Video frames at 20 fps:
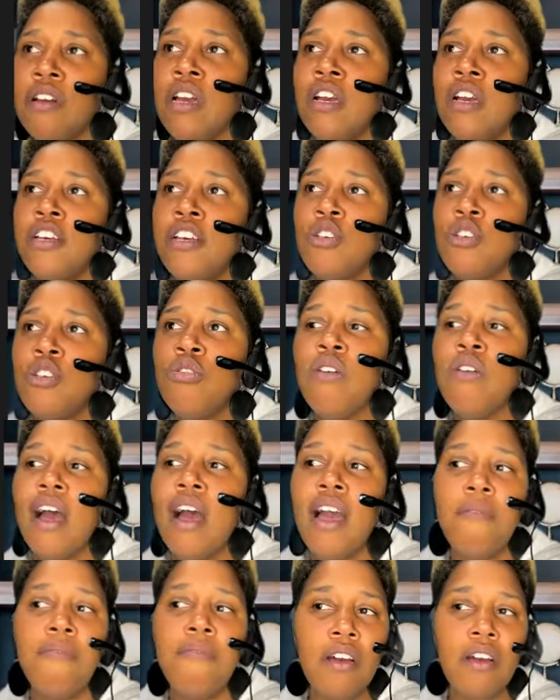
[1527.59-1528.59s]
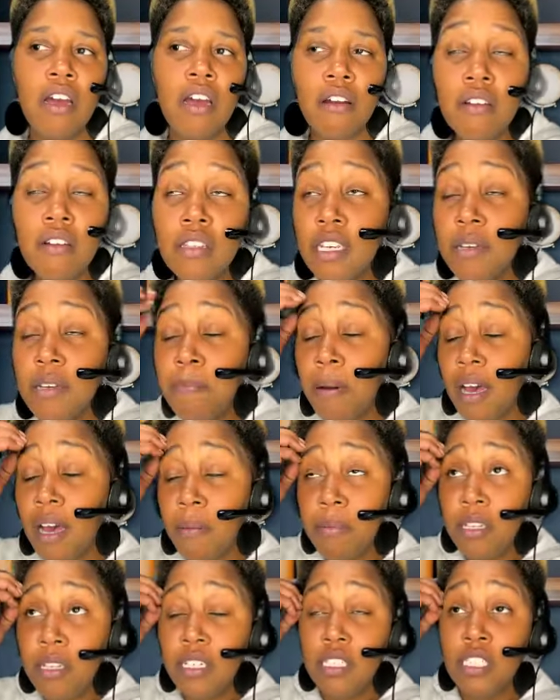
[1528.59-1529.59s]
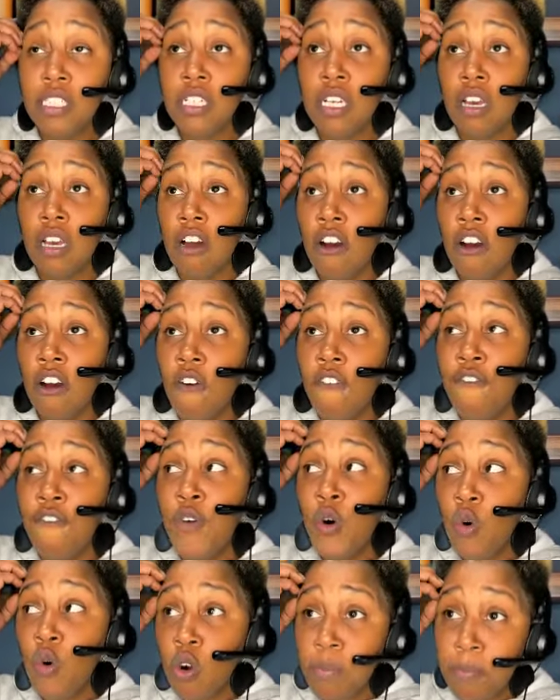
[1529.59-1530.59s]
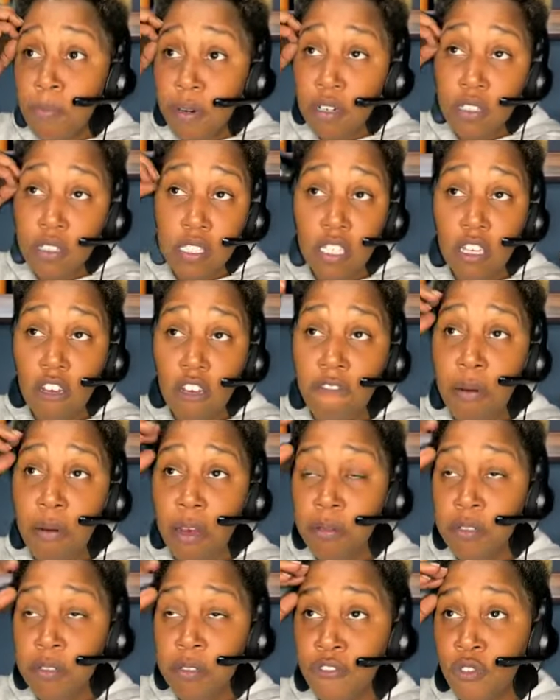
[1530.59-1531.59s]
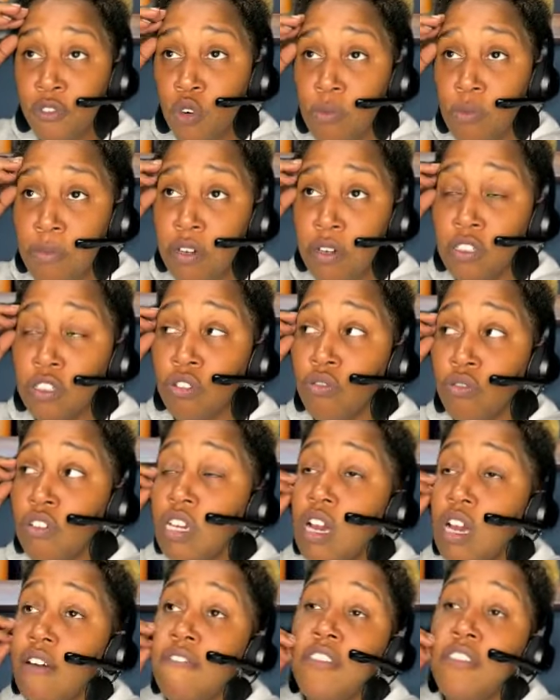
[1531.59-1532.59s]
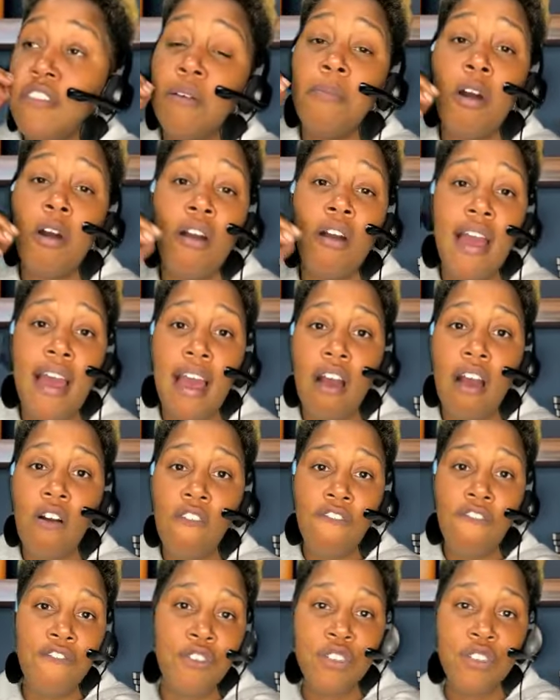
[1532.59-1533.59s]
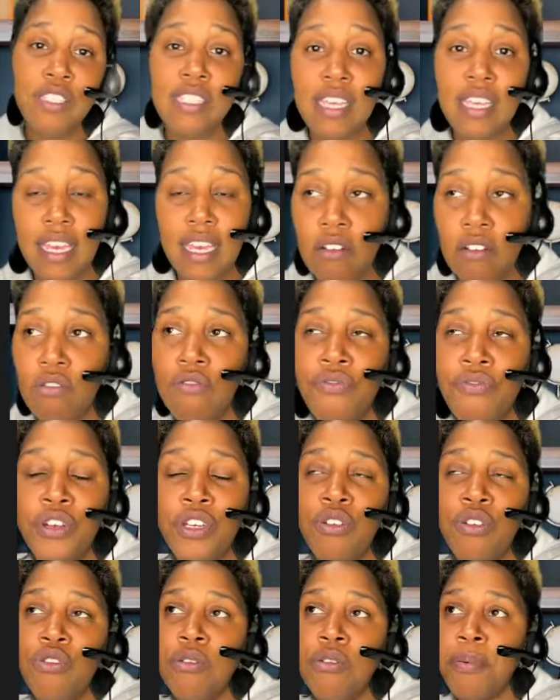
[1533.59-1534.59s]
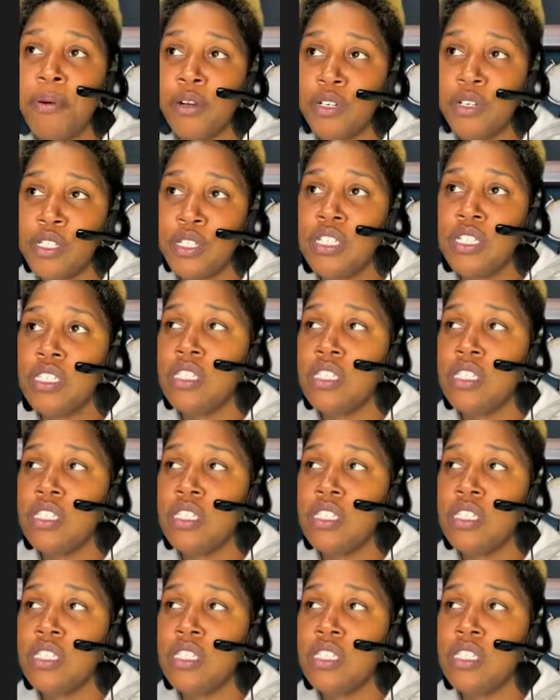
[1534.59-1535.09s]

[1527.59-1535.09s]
So I've currently published four books, self-published four books. Three of them are out for sale for you to purchase.